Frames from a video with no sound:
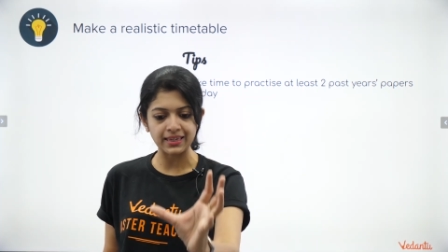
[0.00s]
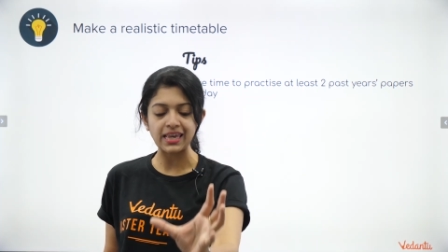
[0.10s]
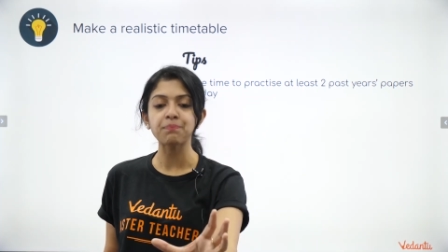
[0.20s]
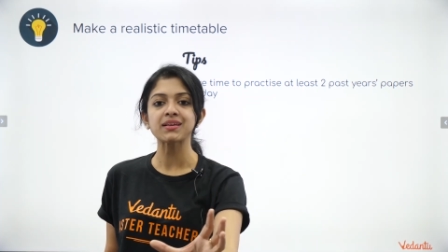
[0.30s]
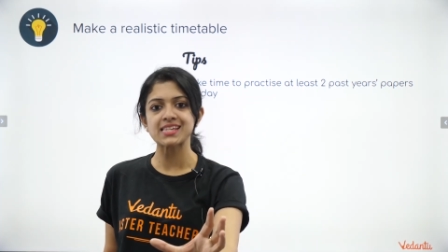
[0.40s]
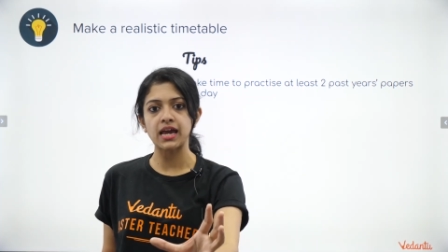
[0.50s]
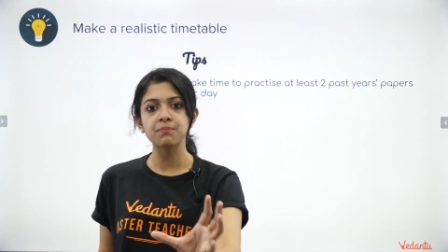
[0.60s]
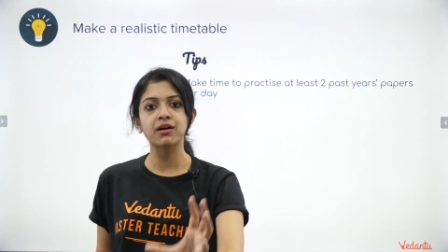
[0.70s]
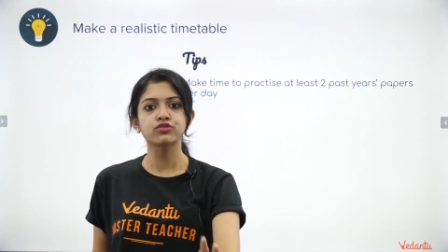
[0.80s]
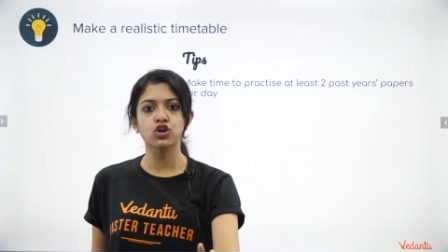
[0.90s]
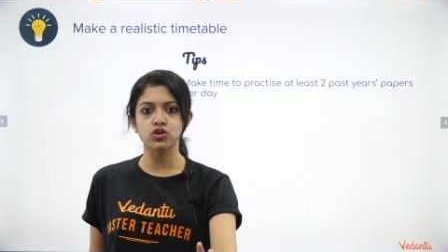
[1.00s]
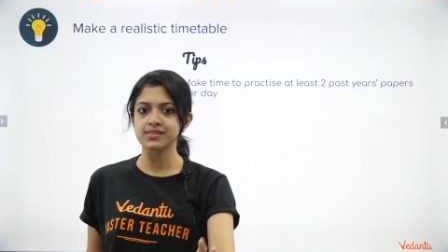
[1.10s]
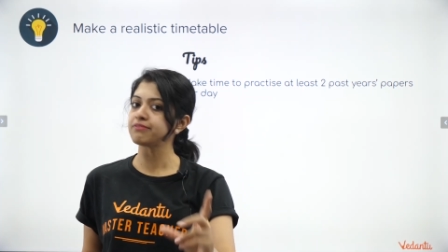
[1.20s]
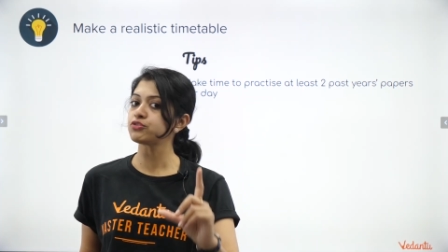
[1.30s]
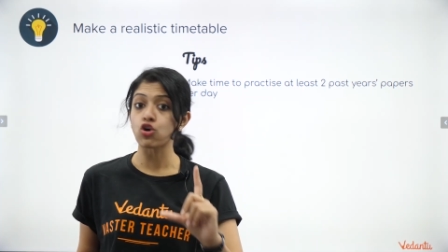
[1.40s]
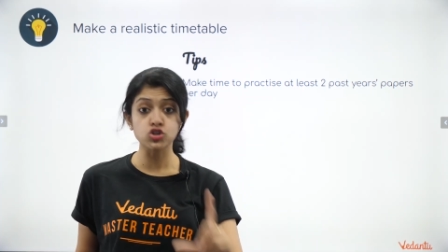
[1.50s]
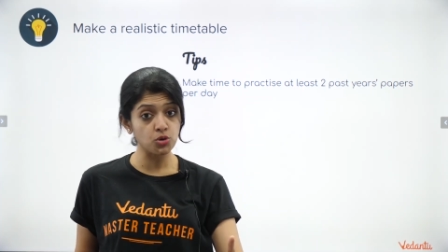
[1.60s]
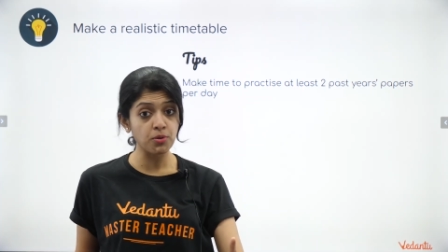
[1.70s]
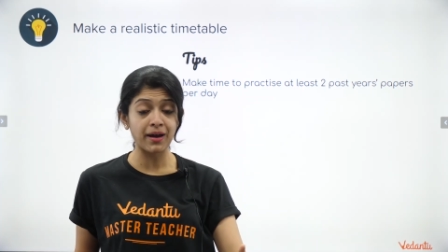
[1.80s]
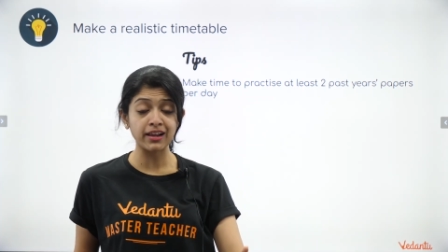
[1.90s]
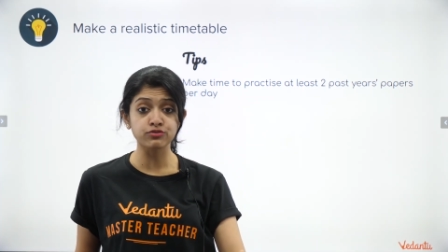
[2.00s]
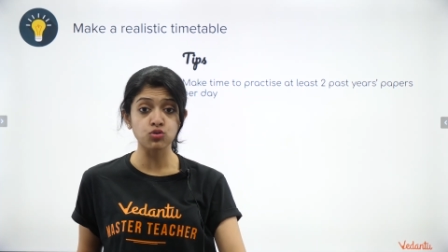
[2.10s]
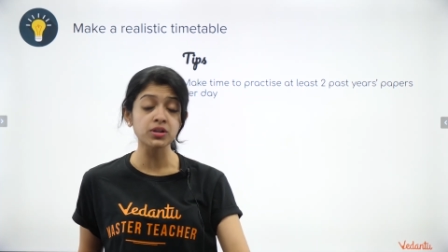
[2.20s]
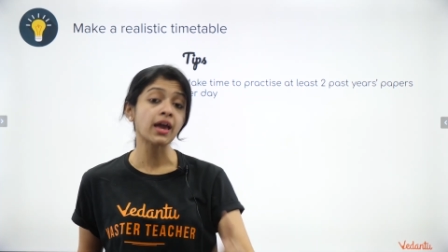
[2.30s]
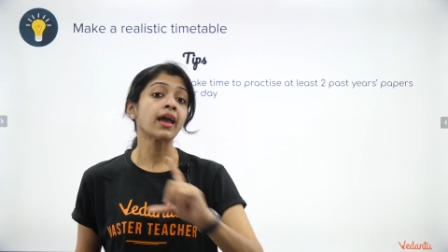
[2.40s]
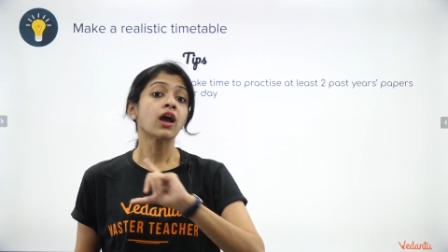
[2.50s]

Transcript: Keep a timer for yourself, not your mobile phone.